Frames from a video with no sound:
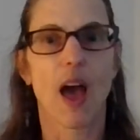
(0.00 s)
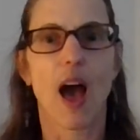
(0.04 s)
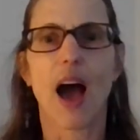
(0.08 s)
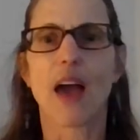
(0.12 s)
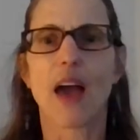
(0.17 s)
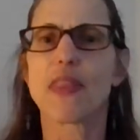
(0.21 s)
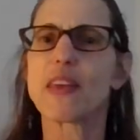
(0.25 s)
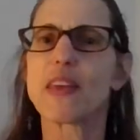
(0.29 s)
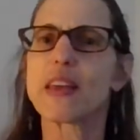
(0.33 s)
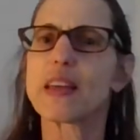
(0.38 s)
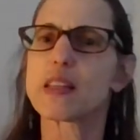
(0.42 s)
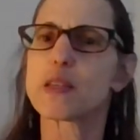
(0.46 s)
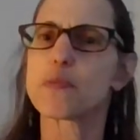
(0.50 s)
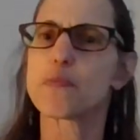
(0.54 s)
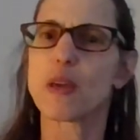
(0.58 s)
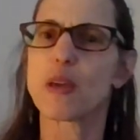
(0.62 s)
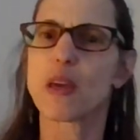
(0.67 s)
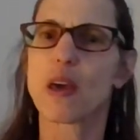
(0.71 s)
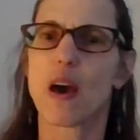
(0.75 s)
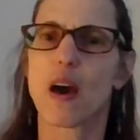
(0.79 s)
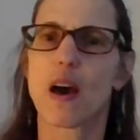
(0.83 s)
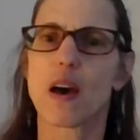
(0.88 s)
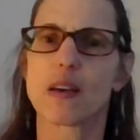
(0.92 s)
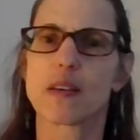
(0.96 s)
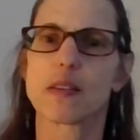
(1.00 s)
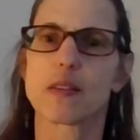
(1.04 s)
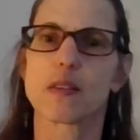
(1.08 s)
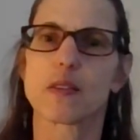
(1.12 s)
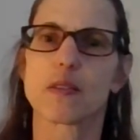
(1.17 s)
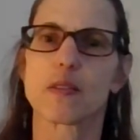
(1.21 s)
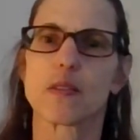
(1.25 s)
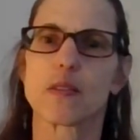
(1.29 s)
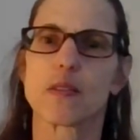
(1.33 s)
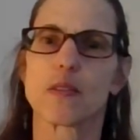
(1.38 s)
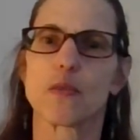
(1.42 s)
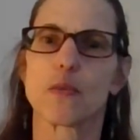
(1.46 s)
I think it's because
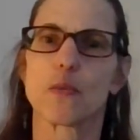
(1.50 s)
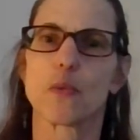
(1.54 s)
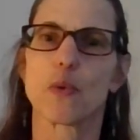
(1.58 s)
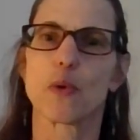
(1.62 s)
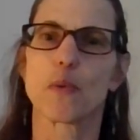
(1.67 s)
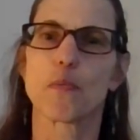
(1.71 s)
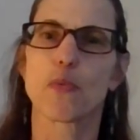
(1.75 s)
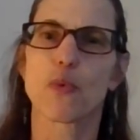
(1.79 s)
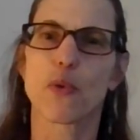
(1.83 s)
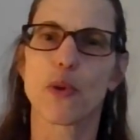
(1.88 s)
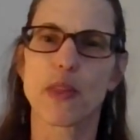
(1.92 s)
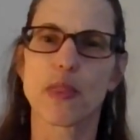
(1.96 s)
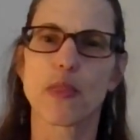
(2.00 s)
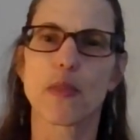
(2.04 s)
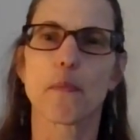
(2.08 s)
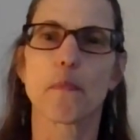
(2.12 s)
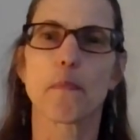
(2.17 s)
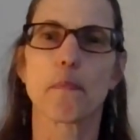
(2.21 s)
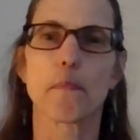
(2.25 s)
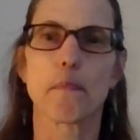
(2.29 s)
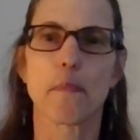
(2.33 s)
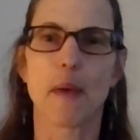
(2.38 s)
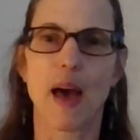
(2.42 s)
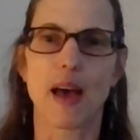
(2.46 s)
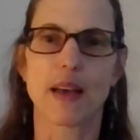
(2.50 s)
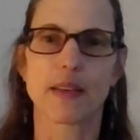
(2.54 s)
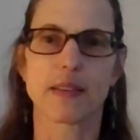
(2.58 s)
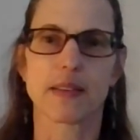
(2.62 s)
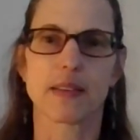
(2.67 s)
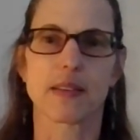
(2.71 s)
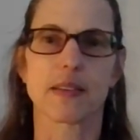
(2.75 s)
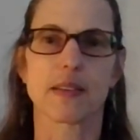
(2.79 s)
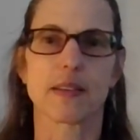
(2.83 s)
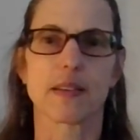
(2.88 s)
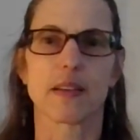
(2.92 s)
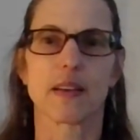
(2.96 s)
we bring the
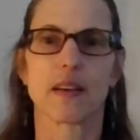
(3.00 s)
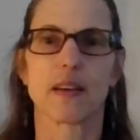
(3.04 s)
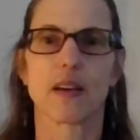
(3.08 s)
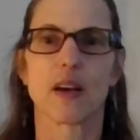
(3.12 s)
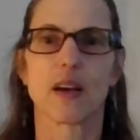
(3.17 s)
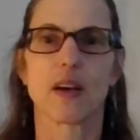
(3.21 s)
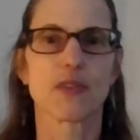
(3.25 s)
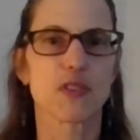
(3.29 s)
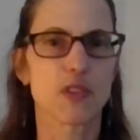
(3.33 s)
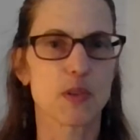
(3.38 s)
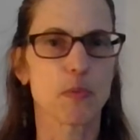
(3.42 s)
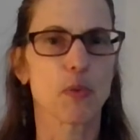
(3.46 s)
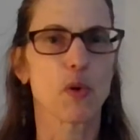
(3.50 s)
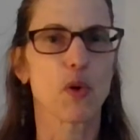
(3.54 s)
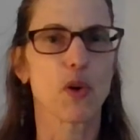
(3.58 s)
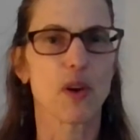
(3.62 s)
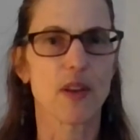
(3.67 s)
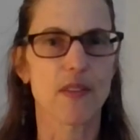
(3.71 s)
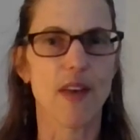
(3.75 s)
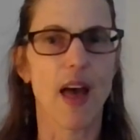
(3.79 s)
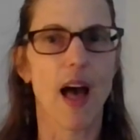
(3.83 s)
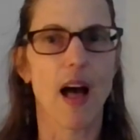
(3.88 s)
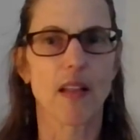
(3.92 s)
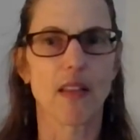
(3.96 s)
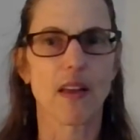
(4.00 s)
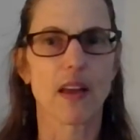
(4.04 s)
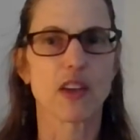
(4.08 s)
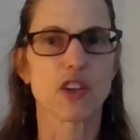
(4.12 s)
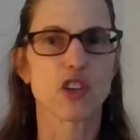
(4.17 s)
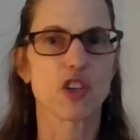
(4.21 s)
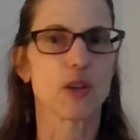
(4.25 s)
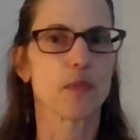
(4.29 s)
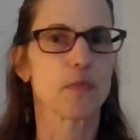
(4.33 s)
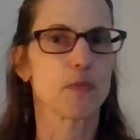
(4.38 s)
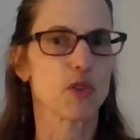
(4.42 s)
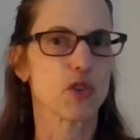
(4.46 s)
best of supportive
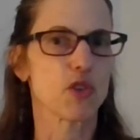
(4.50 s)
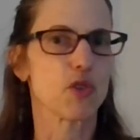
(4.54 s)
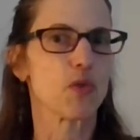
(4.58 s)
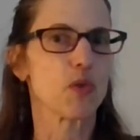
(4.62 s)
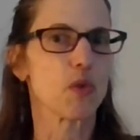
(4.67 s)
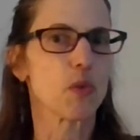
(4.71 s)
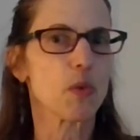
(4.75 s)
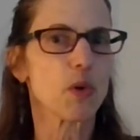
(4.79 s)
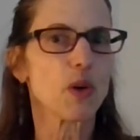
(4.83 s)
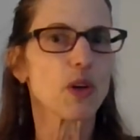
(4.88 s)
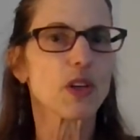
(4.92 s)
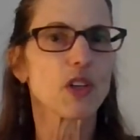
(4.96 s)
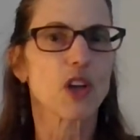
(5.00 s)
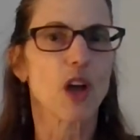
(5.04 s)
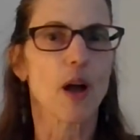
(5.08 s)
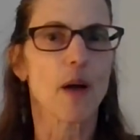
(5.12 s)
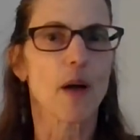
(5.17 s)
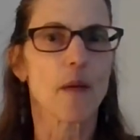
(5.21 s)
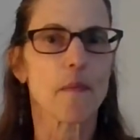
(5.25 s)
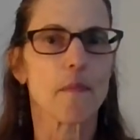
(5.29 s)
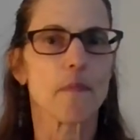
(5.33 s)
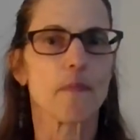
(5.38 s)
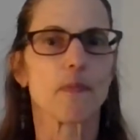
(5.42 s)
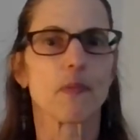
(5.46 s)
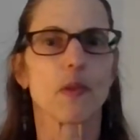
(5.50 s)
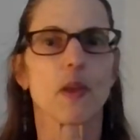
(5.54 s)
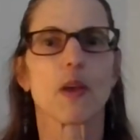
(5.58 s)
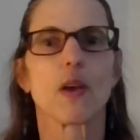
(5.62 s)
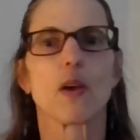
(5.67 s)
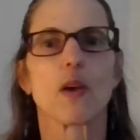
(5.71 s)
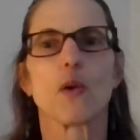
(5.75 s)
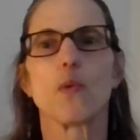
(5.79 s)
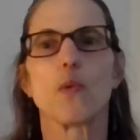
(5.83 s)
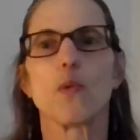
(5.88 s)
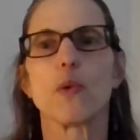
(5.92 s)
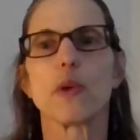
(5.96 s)
allyship to the workshop.
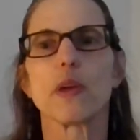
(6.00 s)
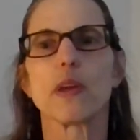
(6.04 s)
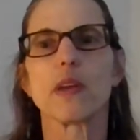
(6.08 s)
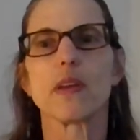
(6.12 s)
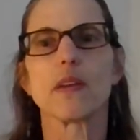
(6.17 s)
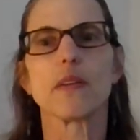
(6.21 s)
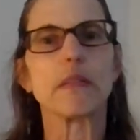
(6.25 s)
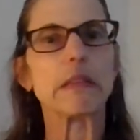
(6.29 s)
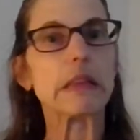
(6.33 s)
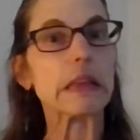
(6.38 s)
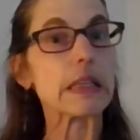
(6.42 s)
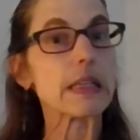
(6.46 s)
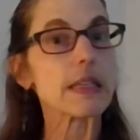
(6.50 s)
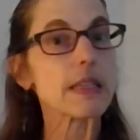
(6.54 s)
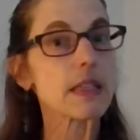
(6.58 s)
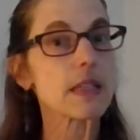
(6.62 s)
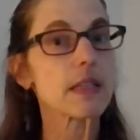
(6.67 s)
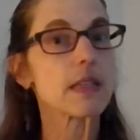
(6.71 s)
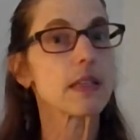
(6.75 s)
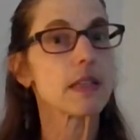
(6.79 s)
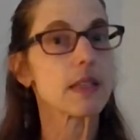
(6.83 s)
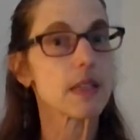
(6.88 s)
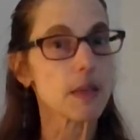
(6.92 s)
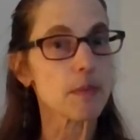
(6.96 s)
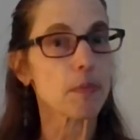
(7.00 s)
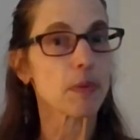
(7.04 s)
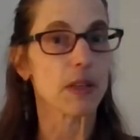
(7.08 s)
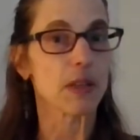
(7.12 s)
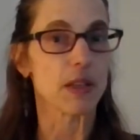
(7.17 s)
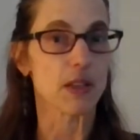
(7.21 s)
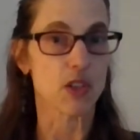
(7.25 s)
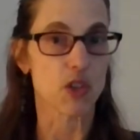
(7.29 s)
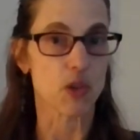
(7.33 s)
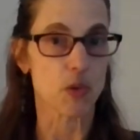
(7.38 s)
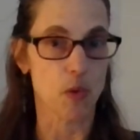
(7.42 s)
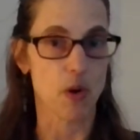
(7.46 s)
We listen deeply
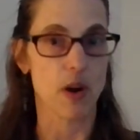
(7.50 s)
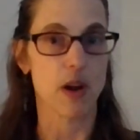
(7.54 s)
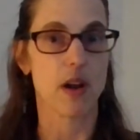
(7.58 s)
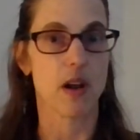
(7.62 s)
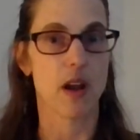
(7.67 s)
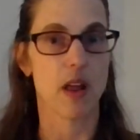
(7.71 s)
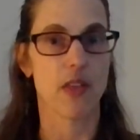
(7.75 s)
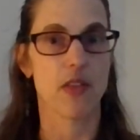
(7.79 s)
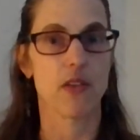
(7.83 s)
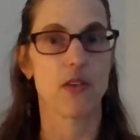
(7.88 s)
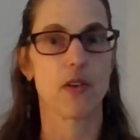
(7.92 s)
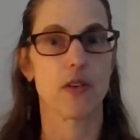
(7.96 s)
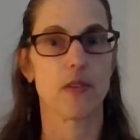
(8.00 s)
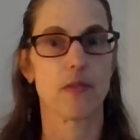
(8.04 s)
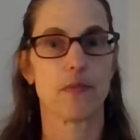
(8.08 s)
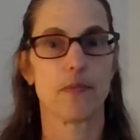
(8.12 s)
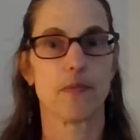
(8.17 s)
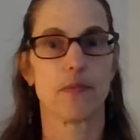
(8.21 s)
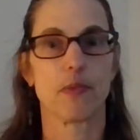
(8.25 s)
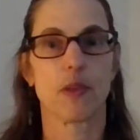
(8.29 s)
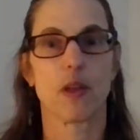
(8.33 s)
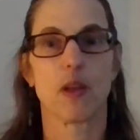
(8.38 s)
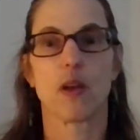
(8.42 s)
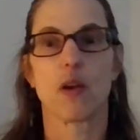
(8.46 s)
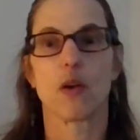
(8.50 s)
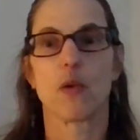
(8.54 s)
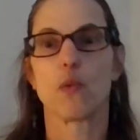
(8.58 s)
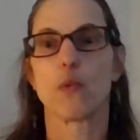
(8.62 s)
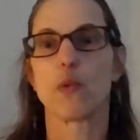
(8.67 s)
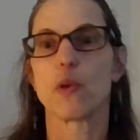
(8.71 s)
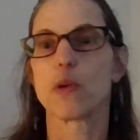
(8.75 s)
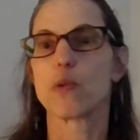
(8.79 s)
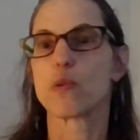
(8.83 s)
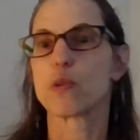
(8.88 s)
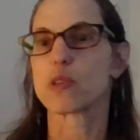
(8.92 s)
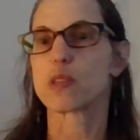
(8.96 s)
to one another.
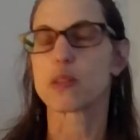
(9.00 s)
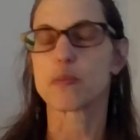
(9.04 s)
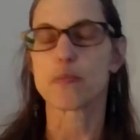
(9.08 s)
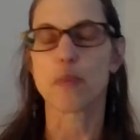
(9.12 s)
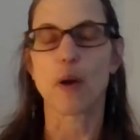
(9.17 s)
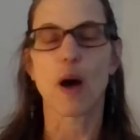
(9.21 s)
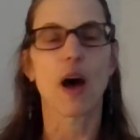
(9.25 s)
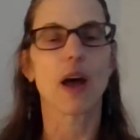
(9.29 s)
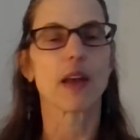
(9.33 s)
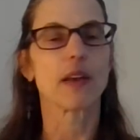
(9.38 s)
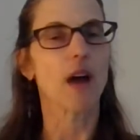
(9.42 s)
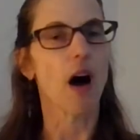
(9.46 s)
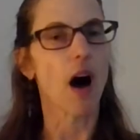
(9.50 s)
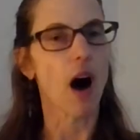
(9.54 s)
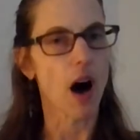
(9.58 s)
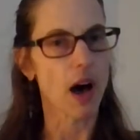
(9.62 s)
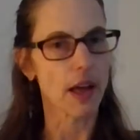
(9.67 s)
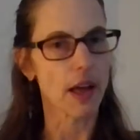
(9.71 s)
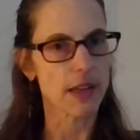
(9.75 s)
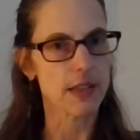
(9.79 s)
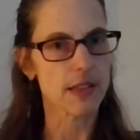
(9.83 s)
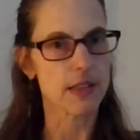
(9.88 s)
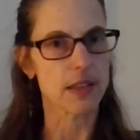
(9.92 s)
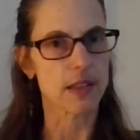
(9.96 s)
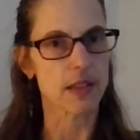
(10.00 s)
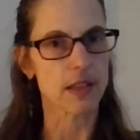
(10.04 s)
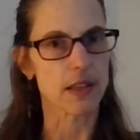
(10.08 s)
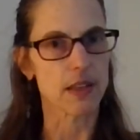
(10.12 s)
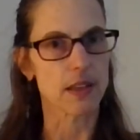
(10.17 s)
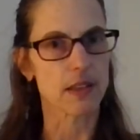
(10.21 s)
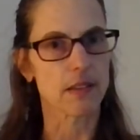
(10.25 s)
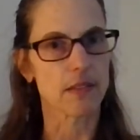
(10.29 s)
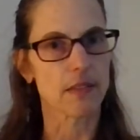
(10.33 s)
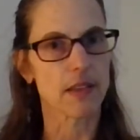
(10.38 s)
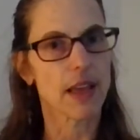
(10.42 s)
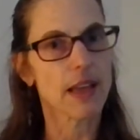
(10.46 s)
We respond
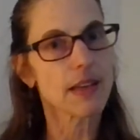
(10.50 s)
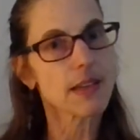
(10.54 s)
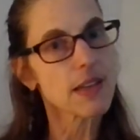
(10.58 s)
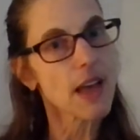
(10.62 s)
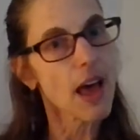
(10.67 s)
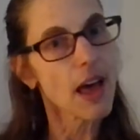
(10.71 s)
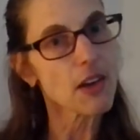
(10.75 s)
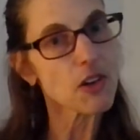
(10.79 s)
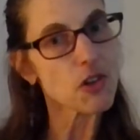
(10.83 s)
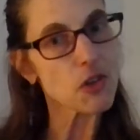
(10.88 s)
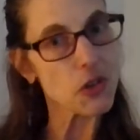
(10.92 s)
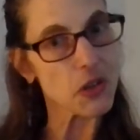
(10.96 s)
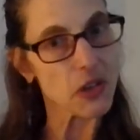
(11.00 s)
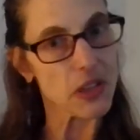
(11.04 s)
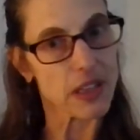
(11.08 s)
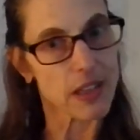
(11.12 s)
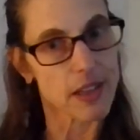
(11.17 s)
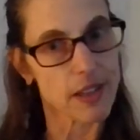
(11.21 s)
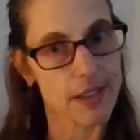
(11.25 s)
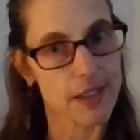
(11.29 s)
honestly and tenderly.